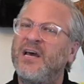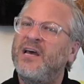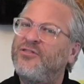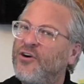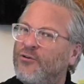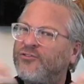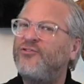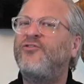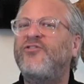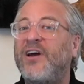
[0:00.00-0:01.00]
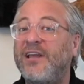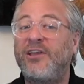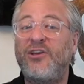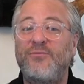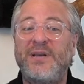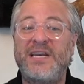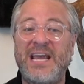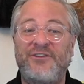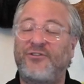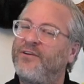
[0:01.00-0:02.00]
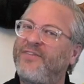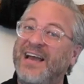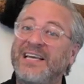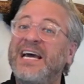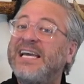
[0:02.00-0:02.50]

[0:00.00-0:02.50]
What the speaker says: Those who study human nature, in fact,